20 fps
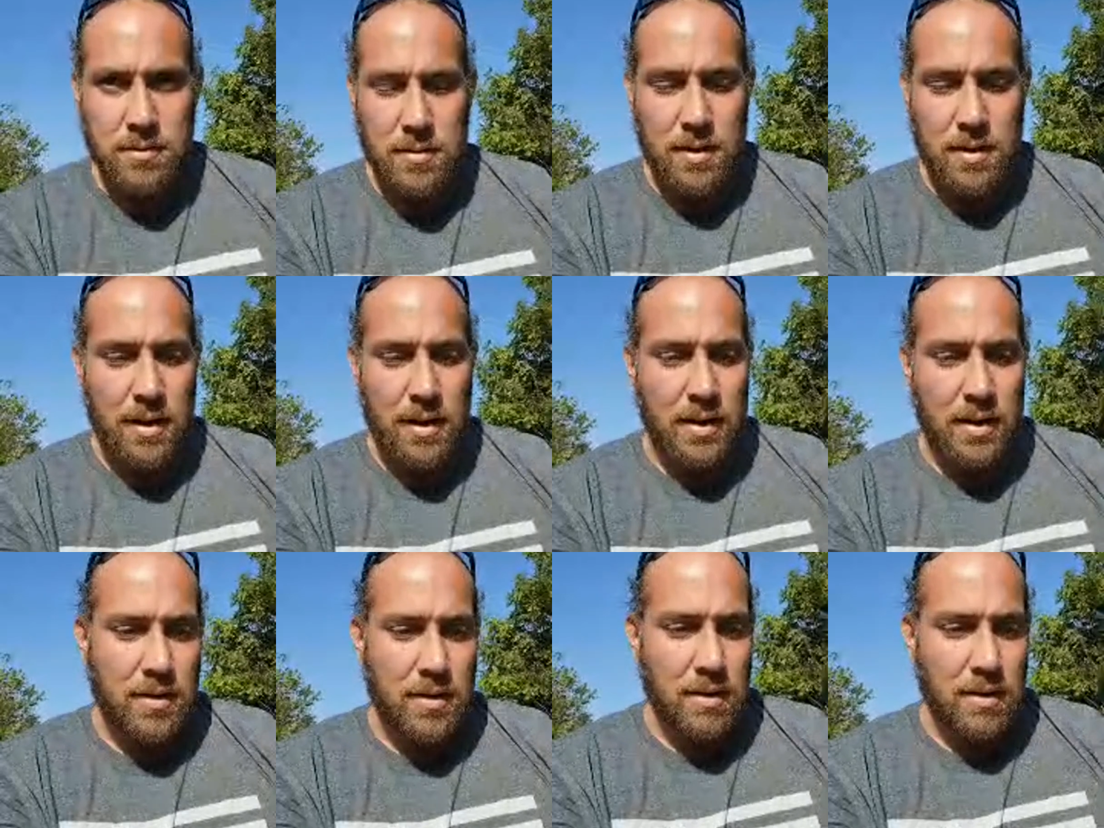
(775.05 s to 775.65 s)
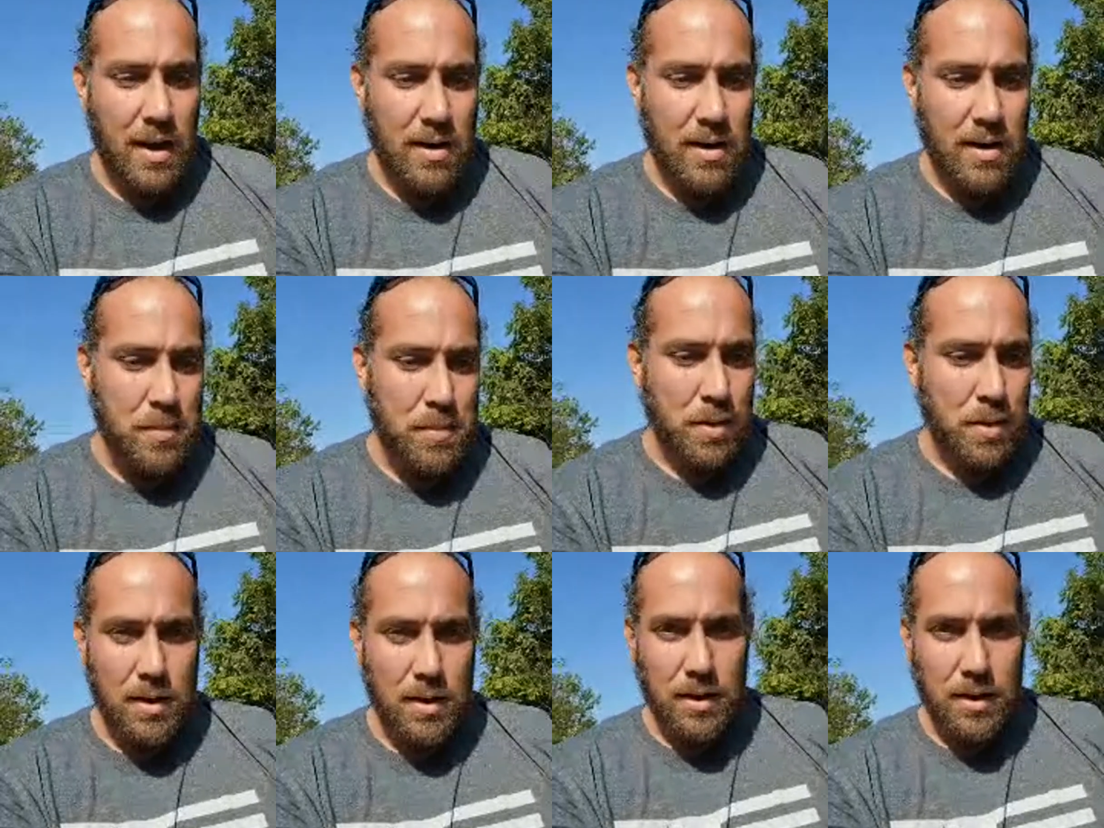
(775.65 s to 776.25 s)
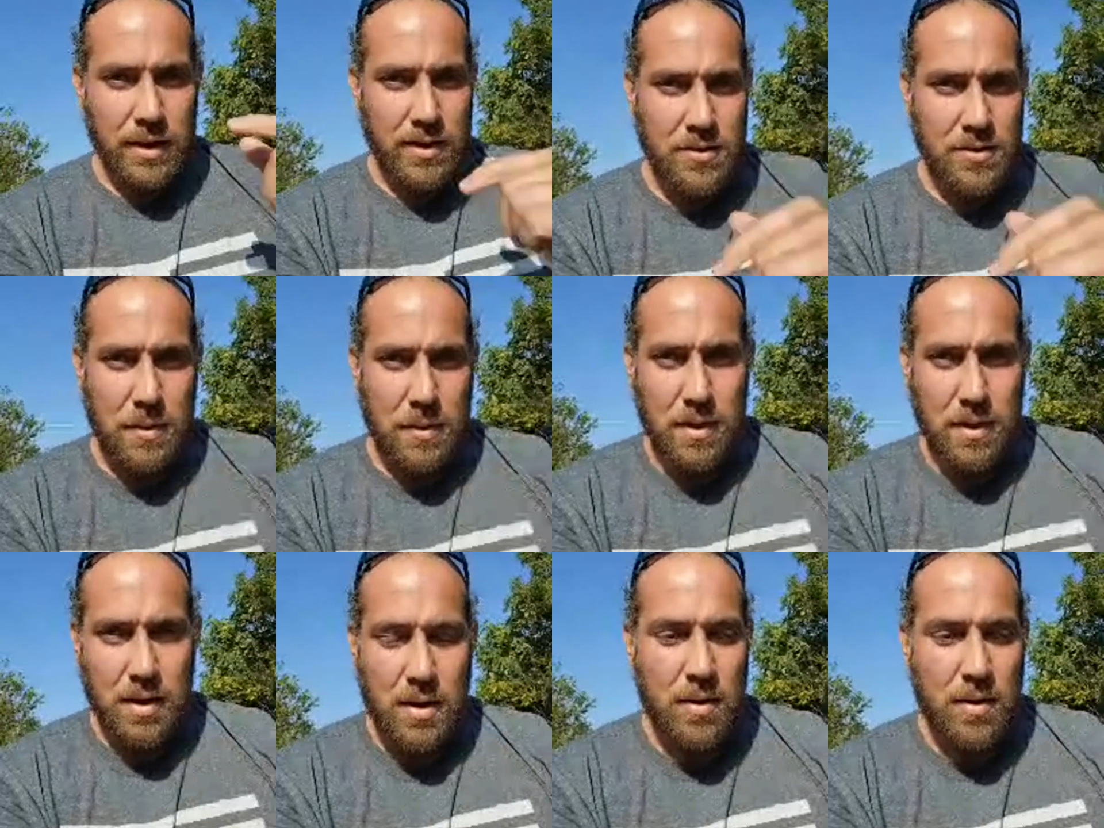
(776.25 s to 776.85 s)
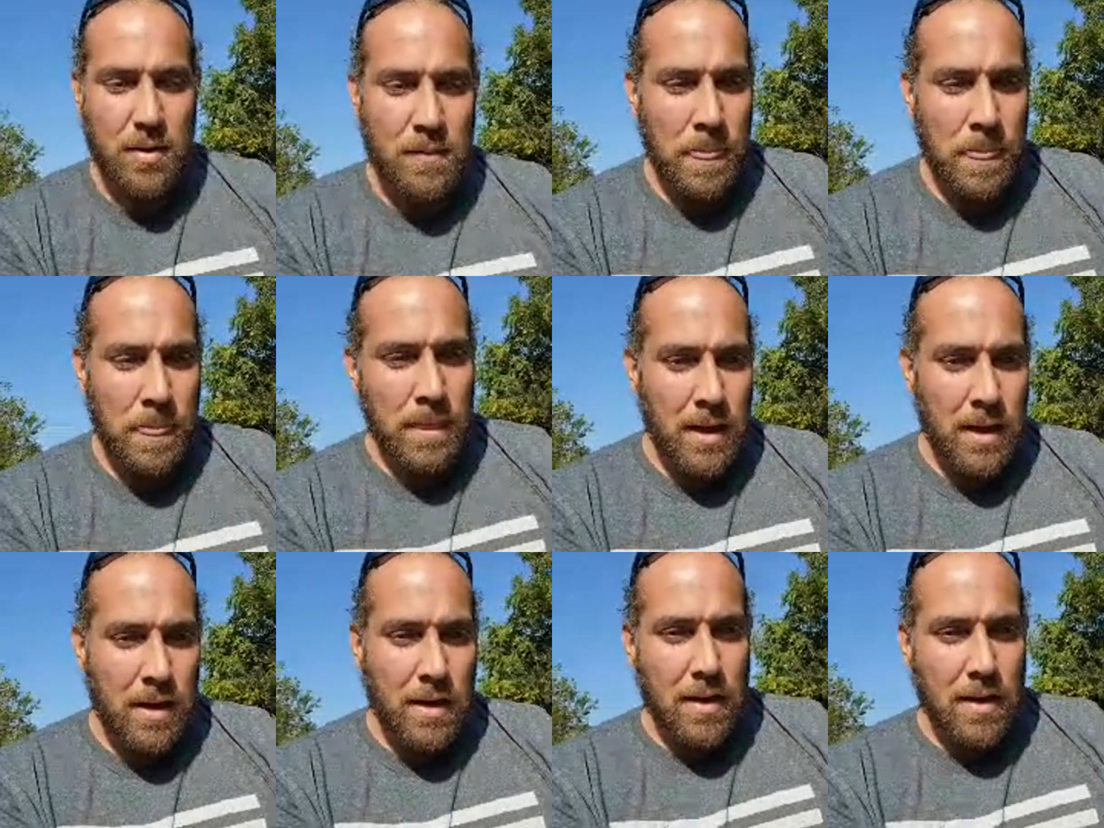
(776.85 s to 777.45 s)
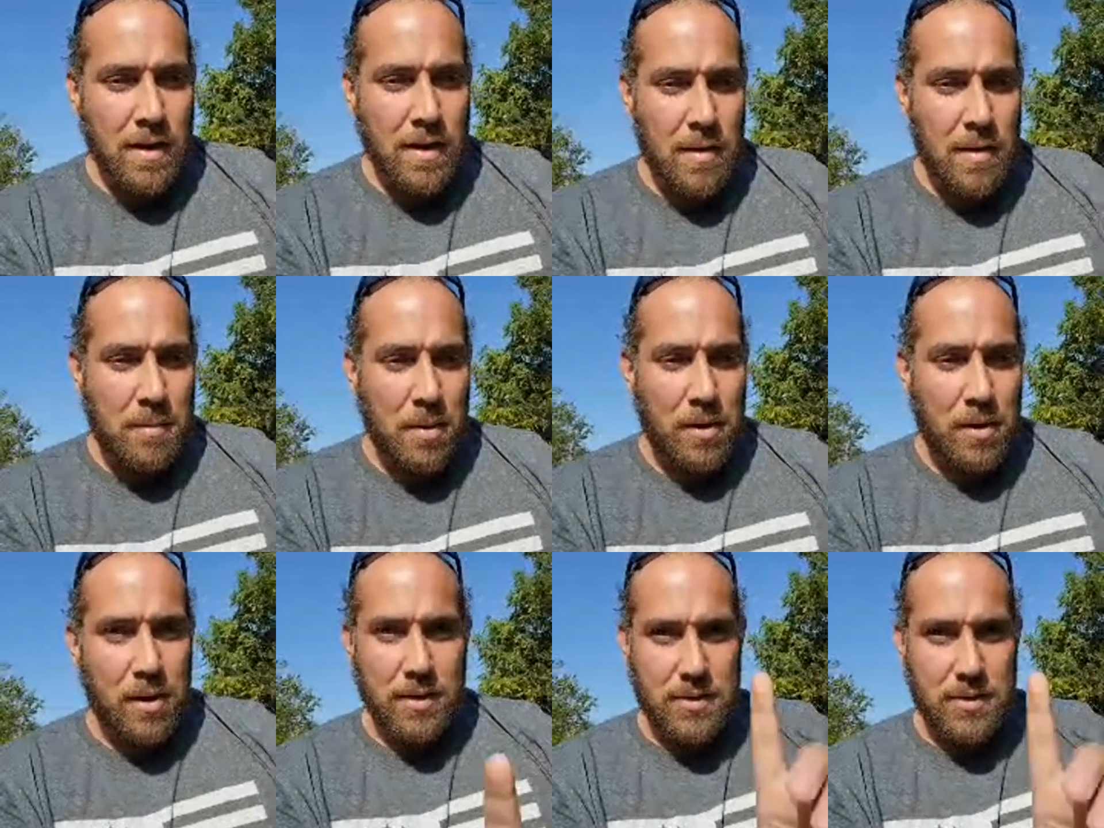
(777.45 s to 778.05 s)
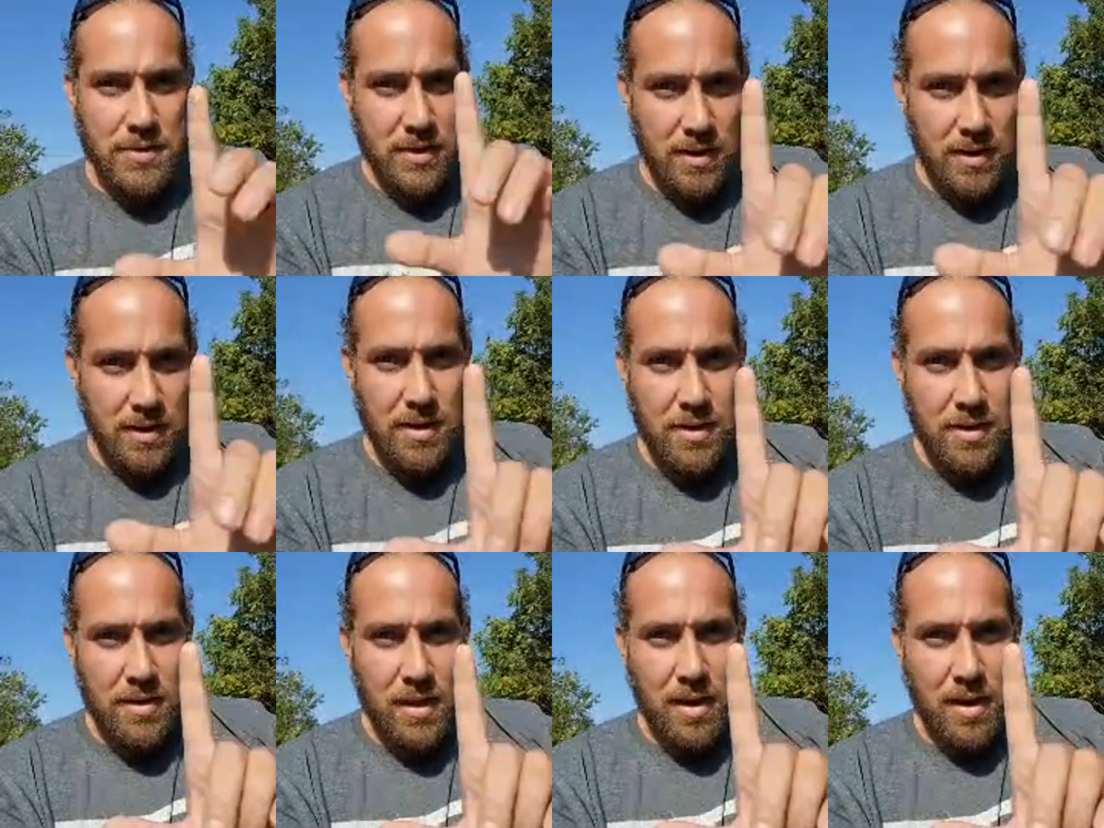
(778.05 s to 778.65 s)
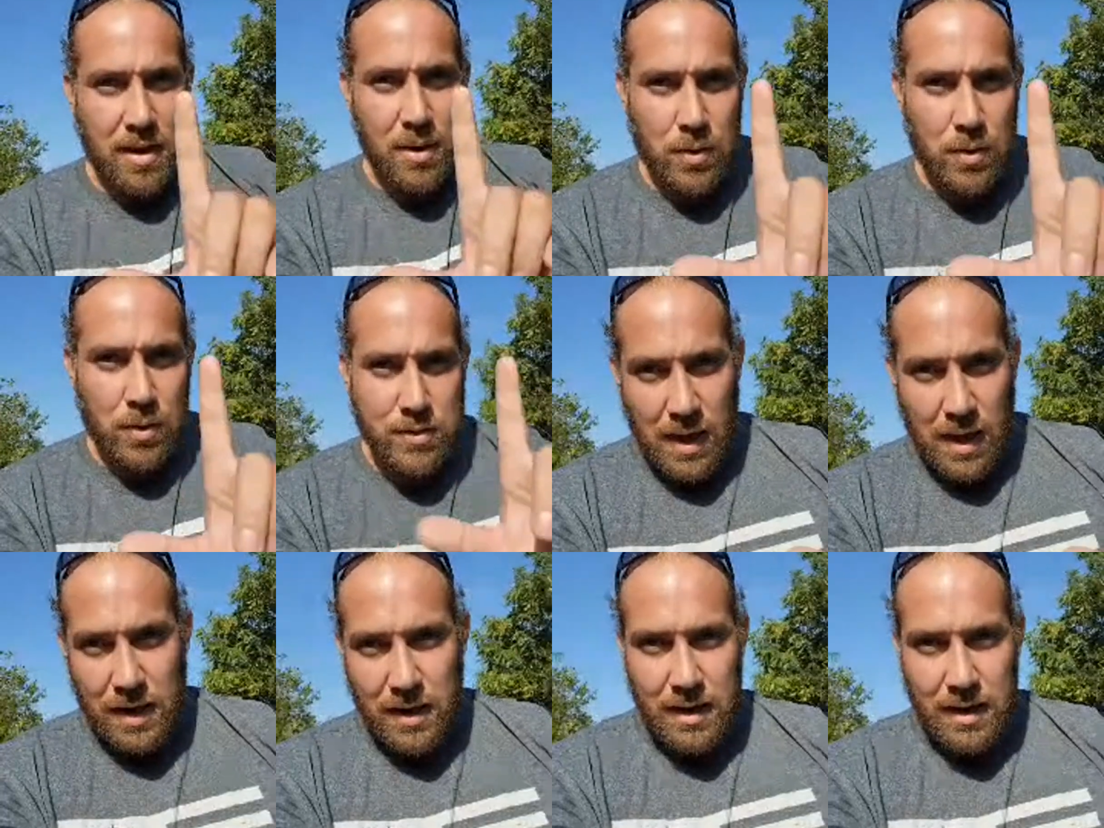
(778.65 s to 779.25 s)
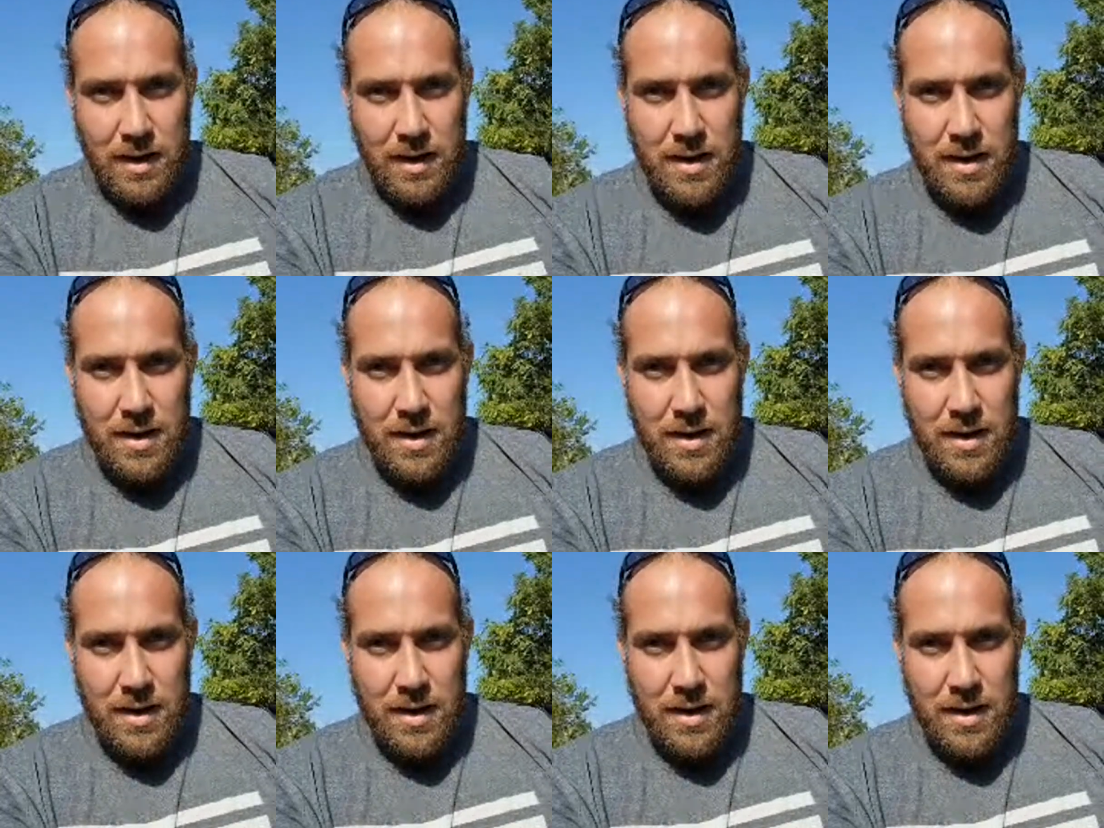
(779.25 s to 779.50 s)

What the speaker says: And I could put the links below, but you could see that it was edited.